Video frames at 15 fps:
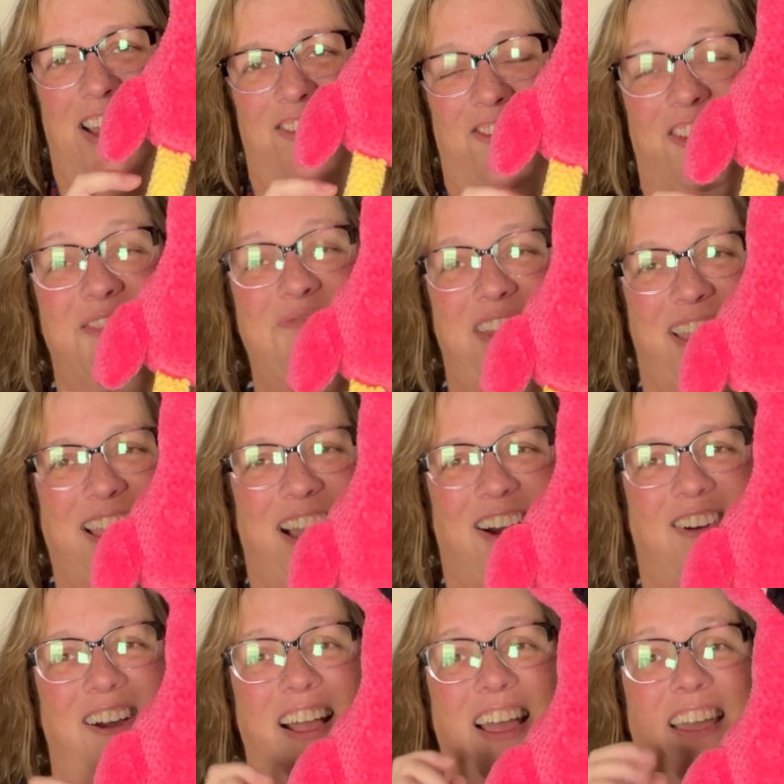
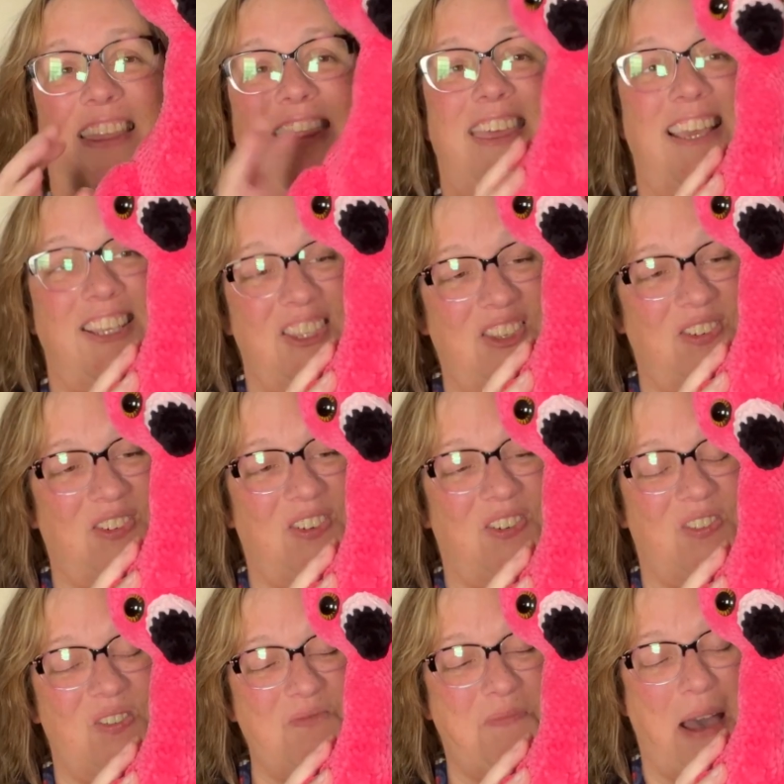Flamingo. This
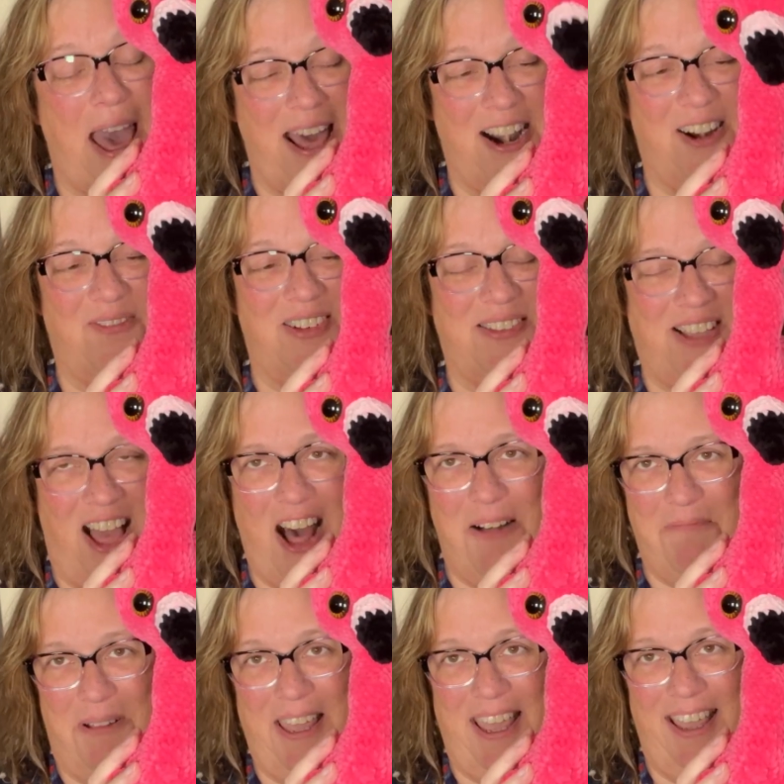little pattern was
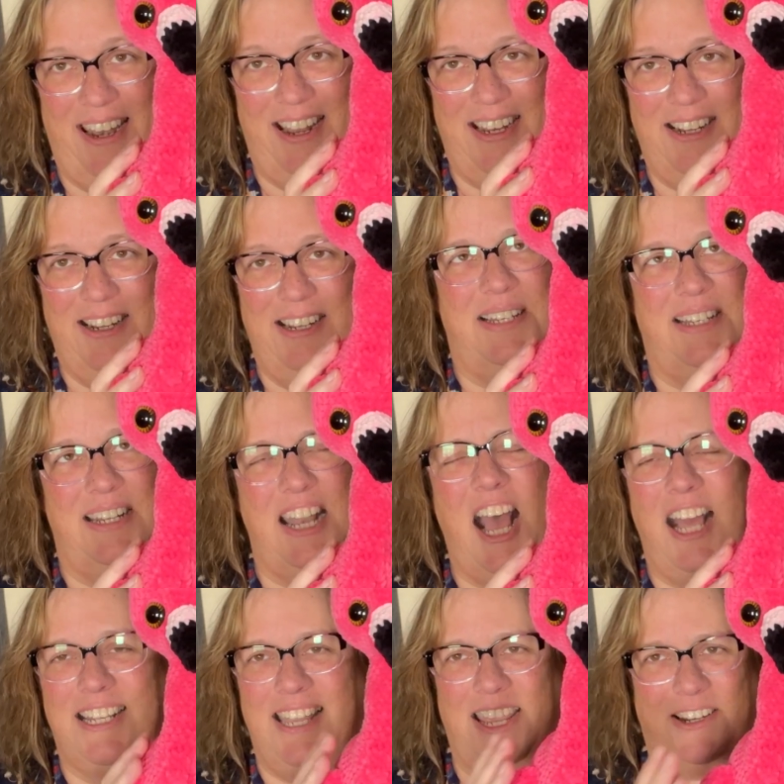complicated.
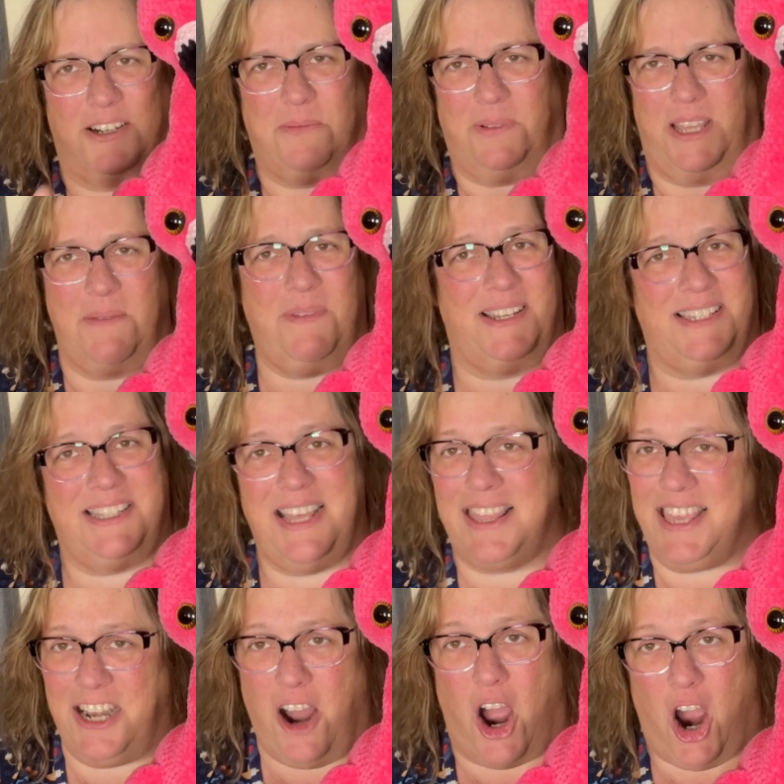Not terribly, I mean, it's
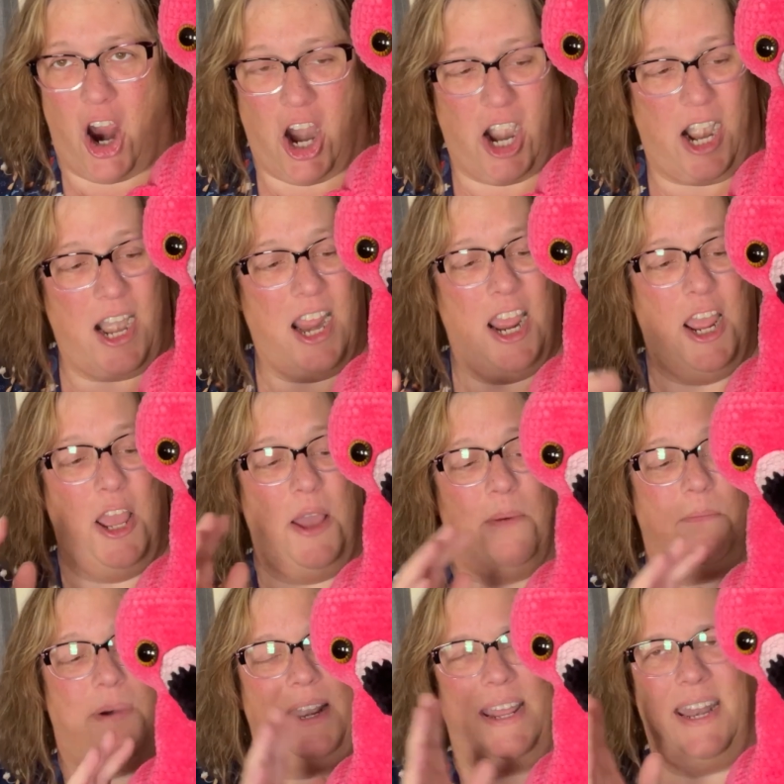nothing hard,
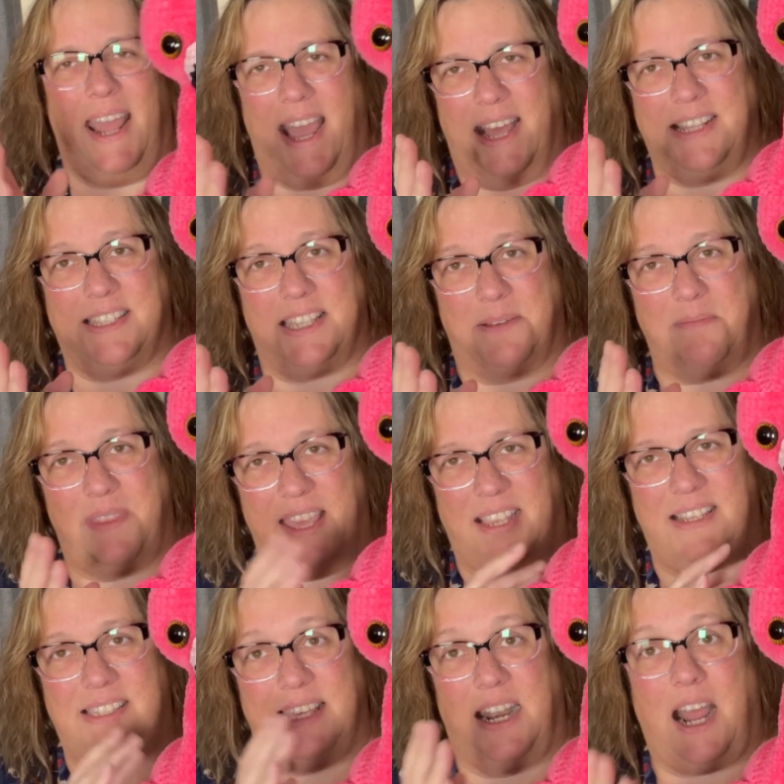but it had some
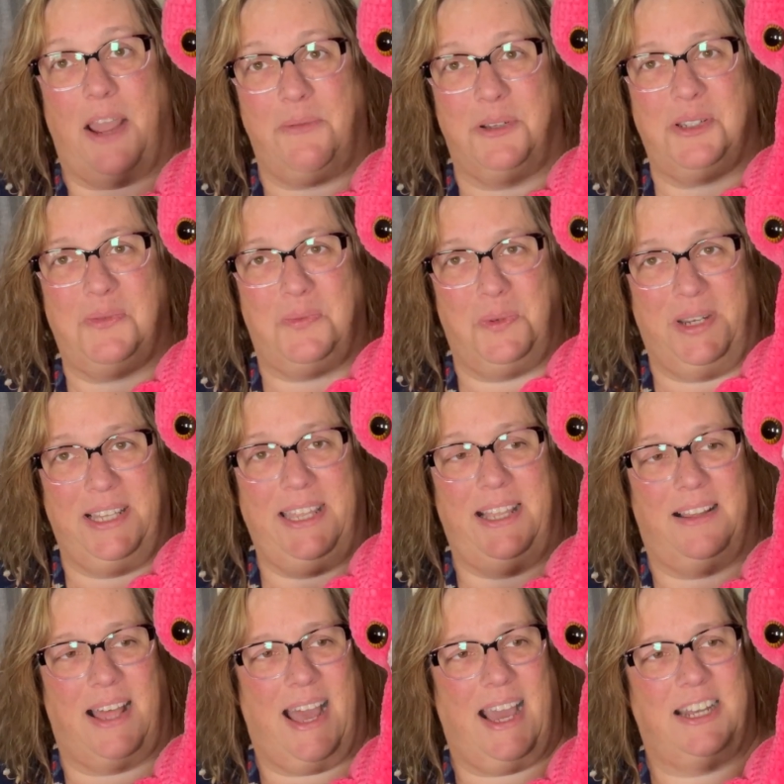things that I was really
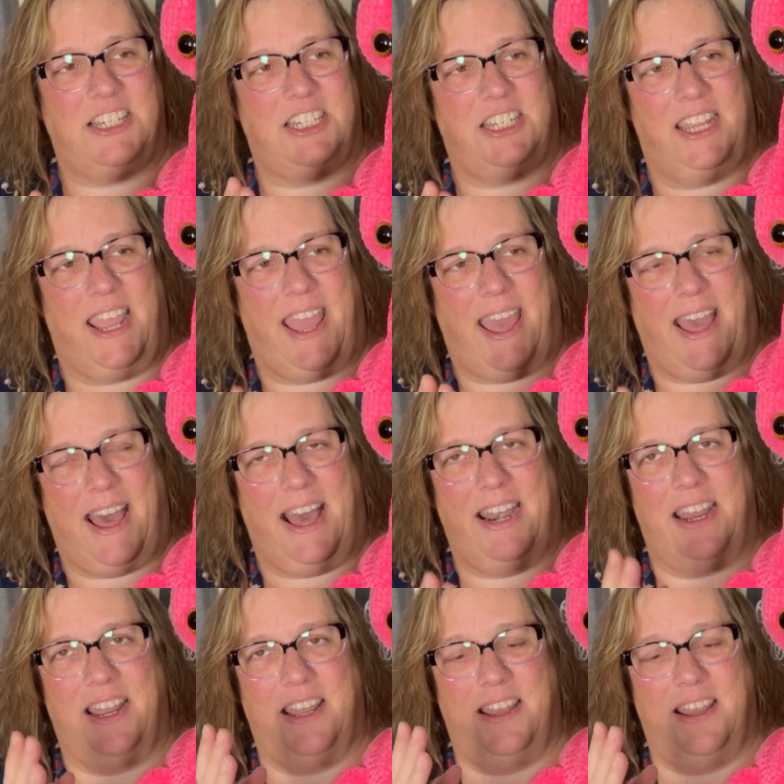glad she had